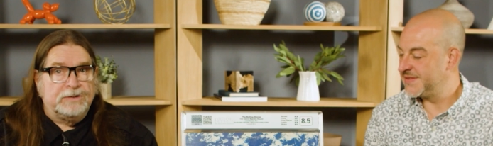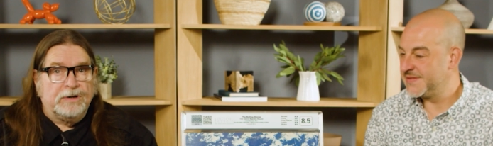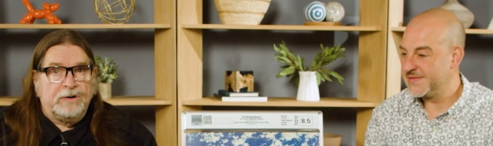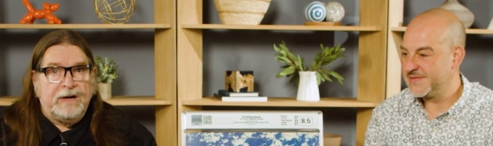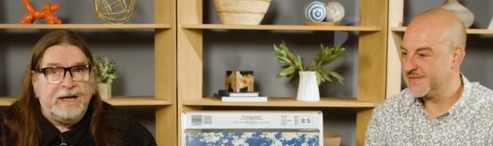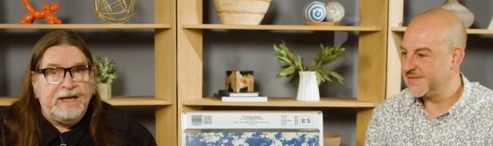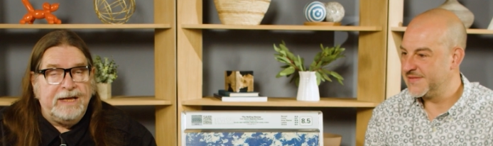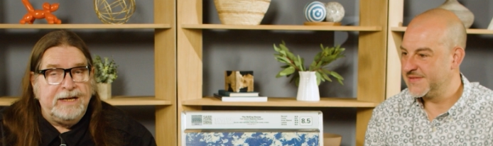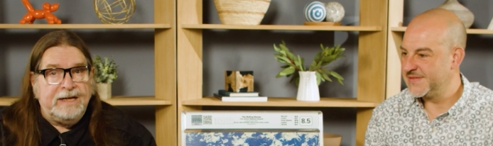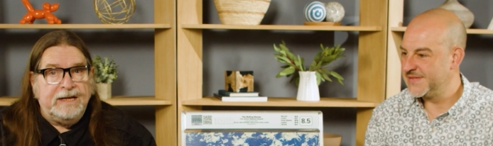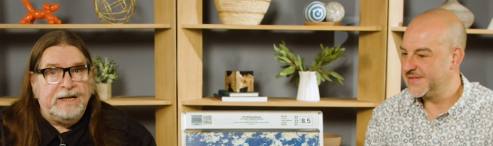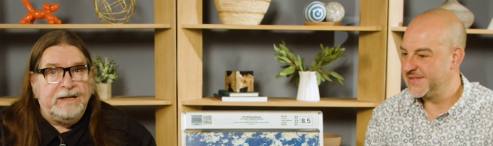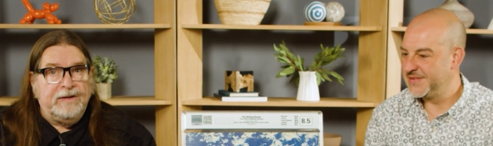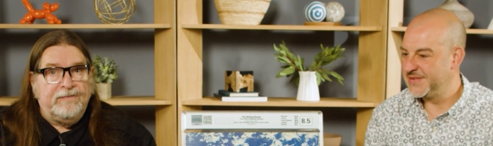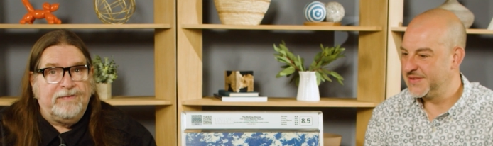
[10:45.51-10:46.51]
Speaker 1: are hidden
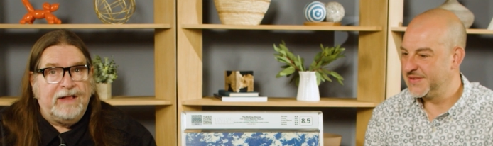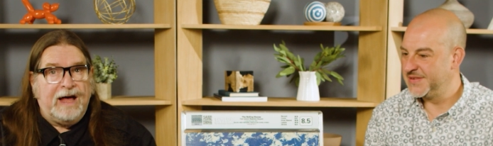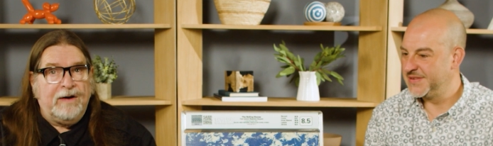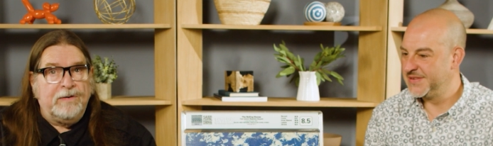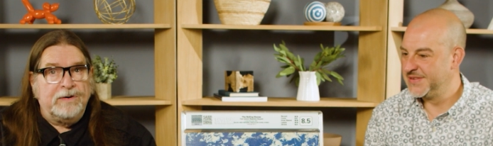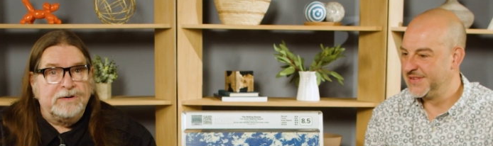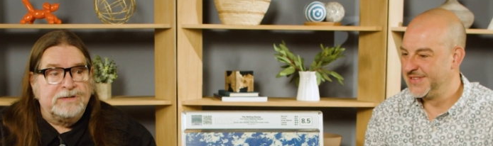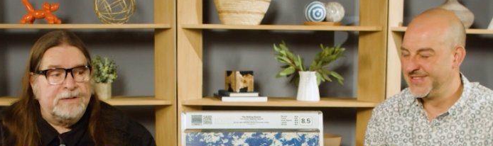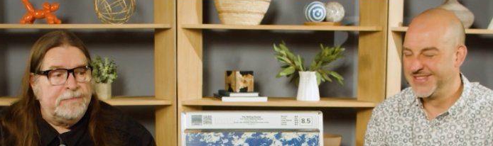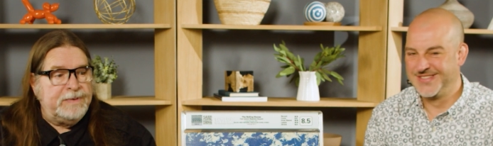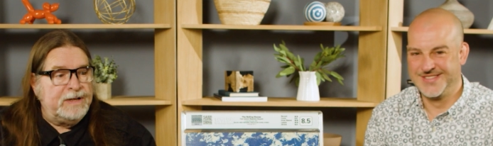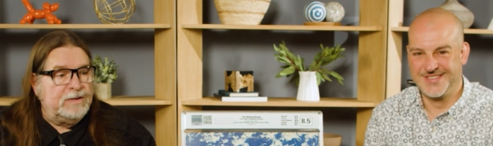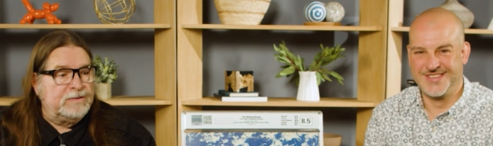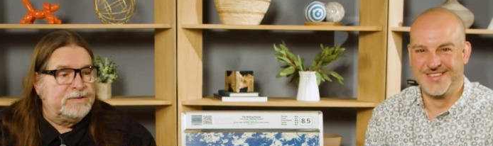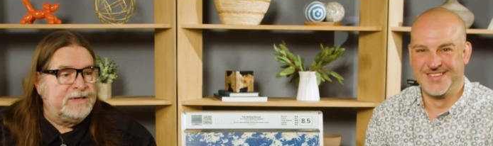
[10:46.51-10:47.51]
in the flowers. The
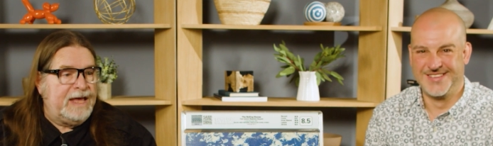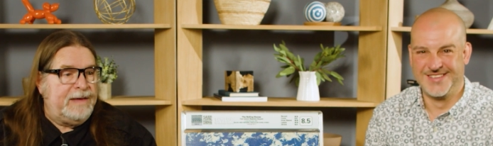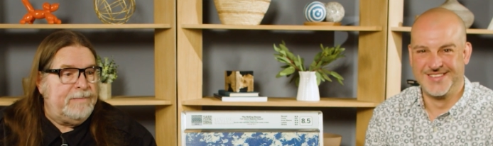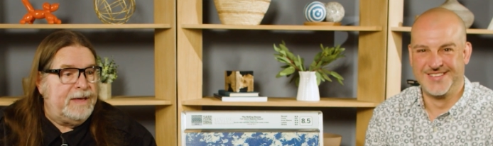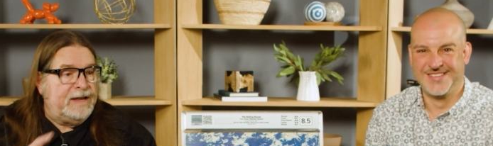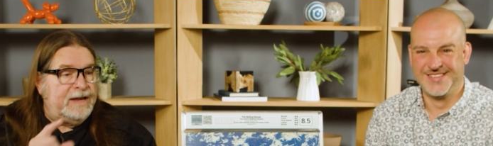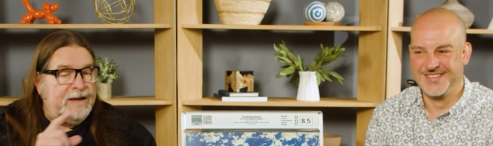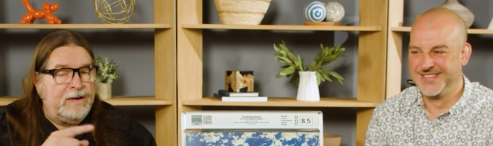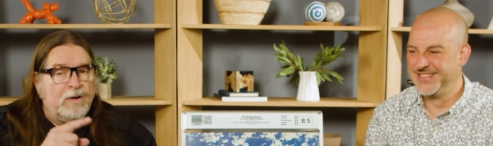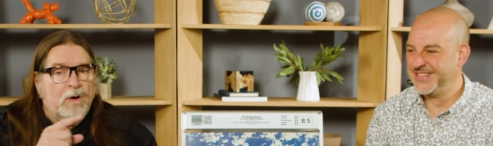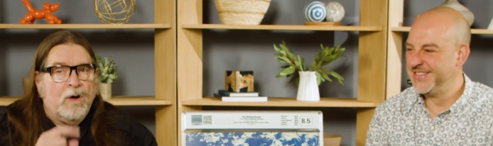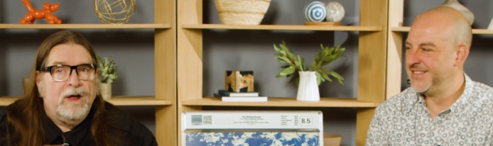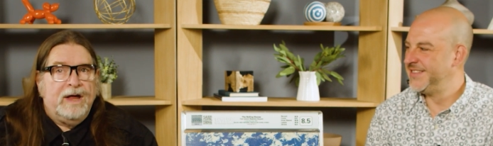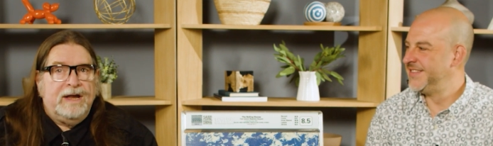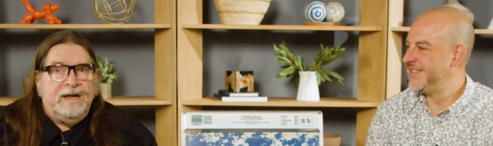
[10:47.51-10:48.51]
Beatles came in and
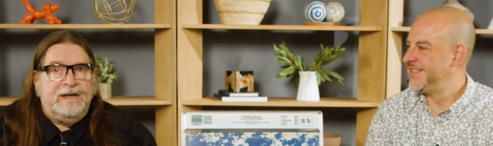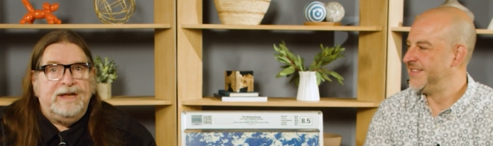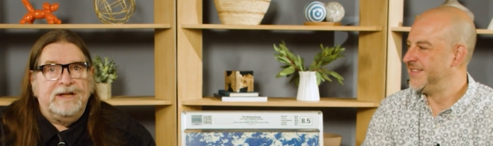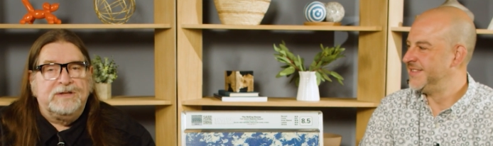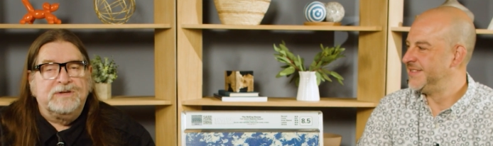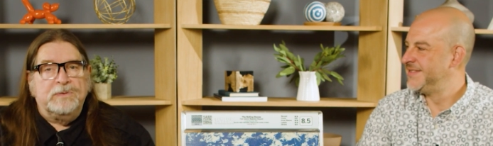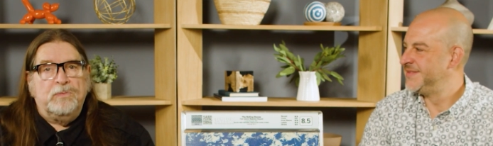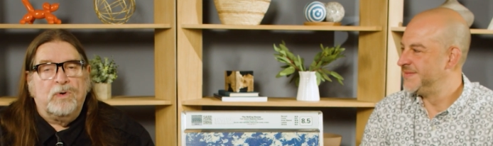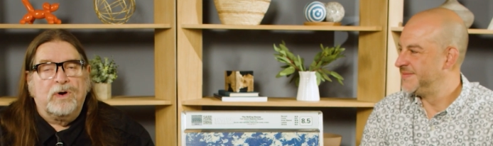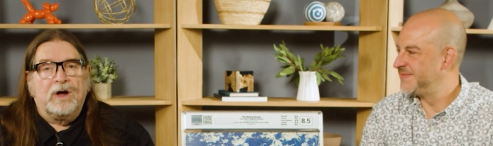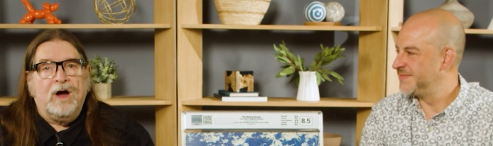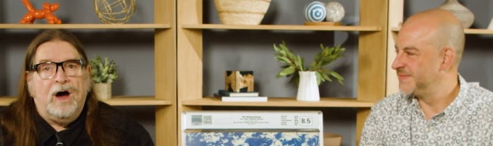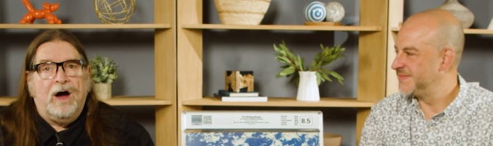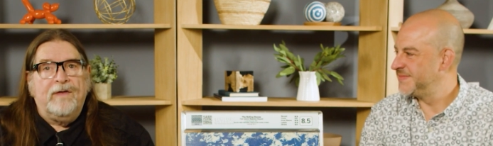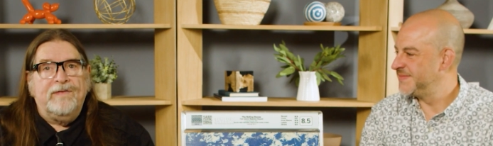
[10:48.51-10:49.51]
did some
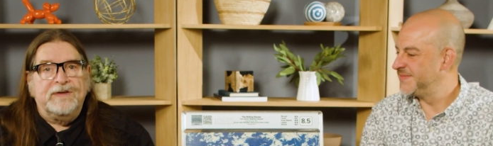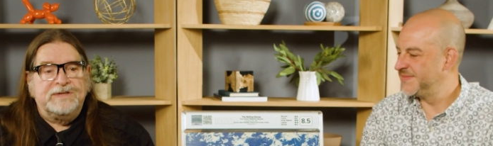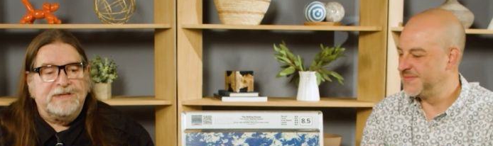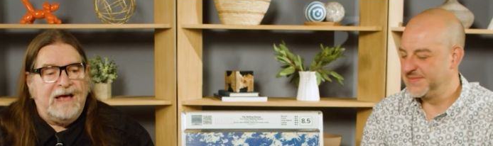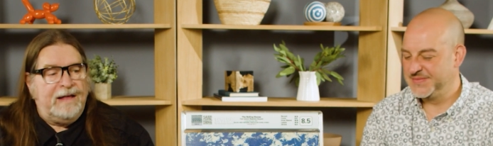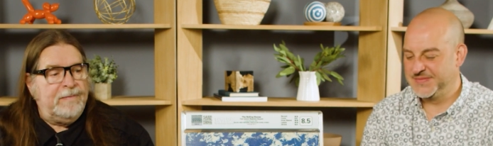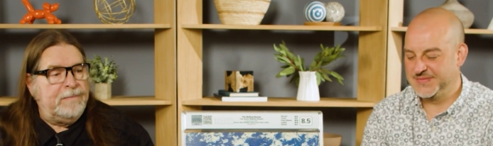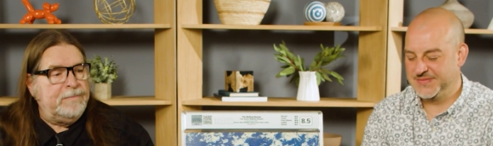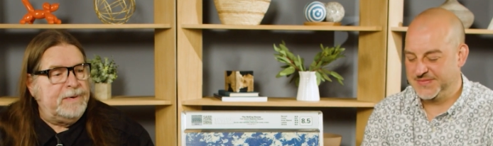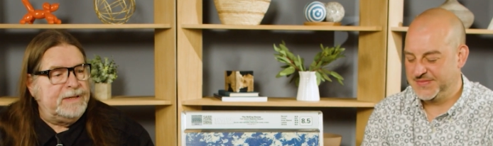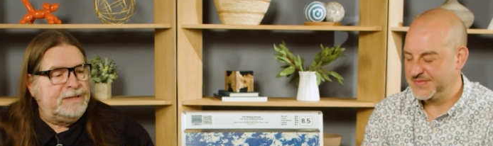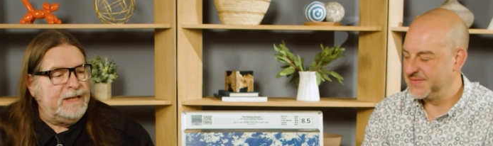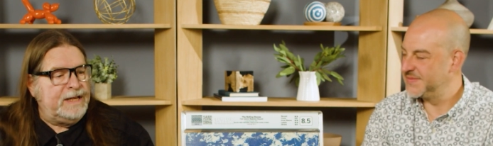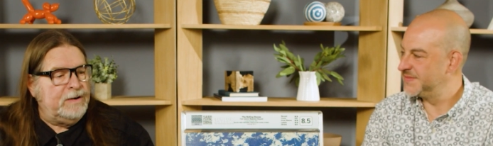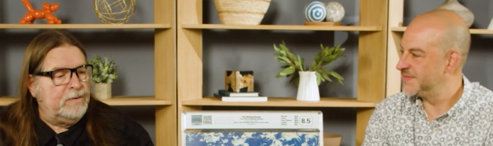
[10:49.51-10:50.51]
work on this album,
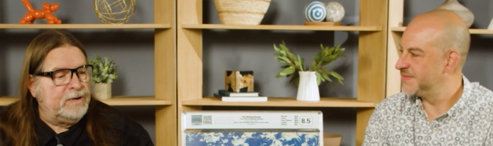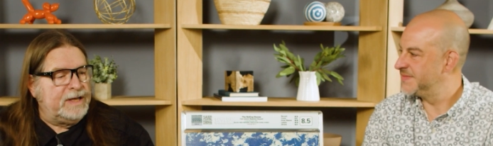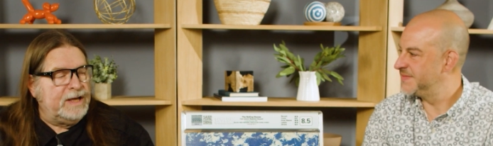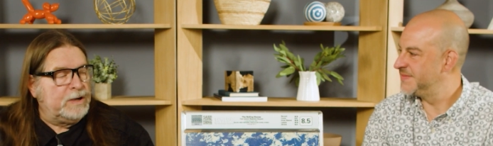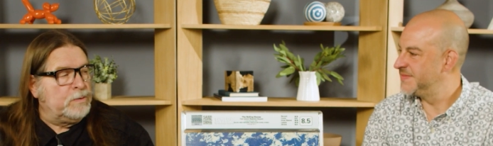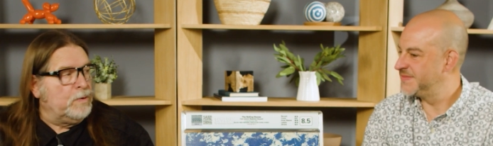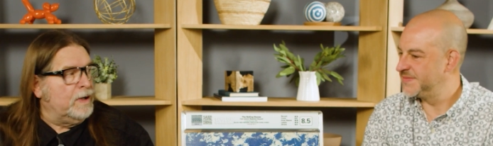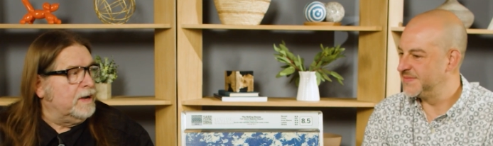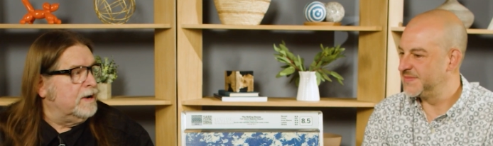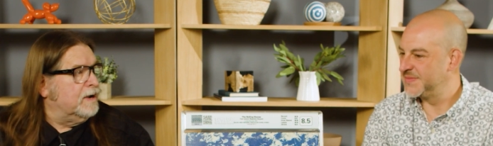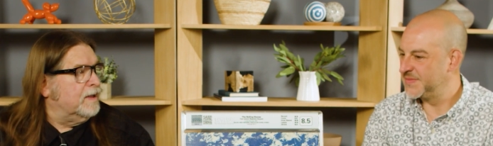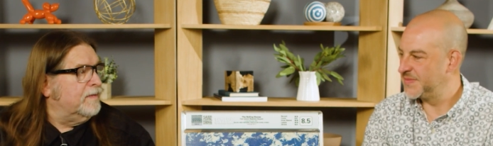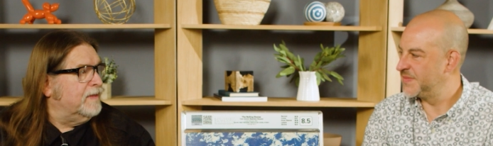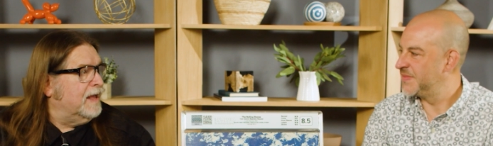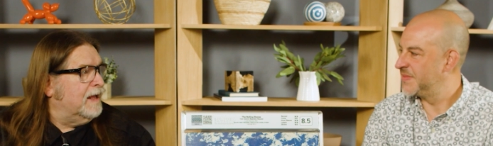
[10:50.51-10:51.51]
but they don't get credit
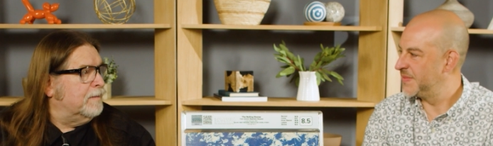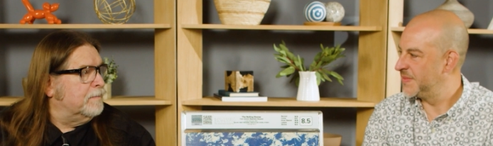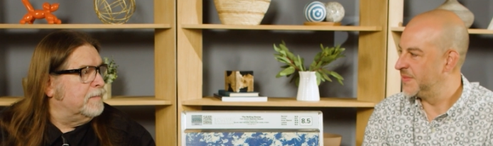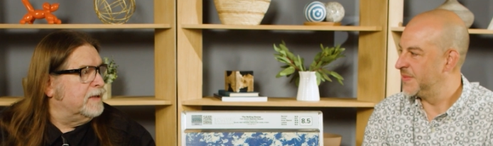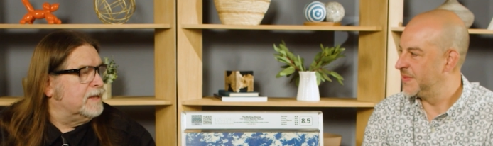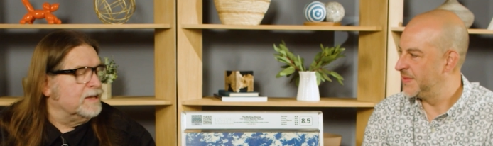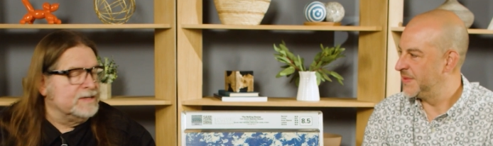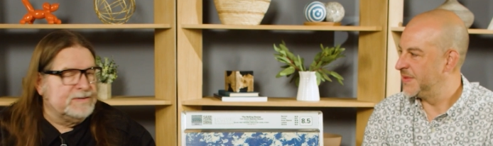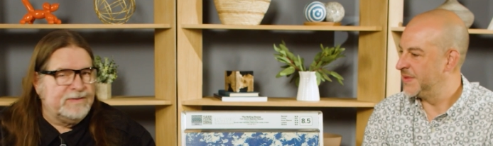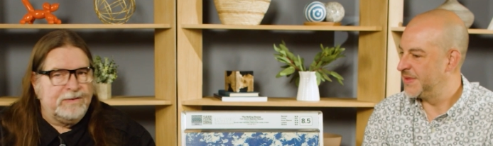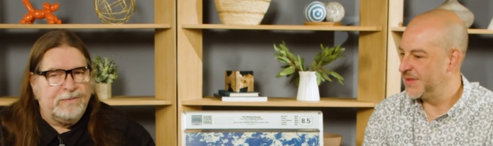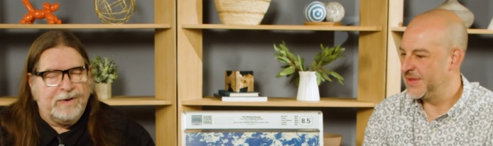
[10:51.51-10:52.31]
on the album because the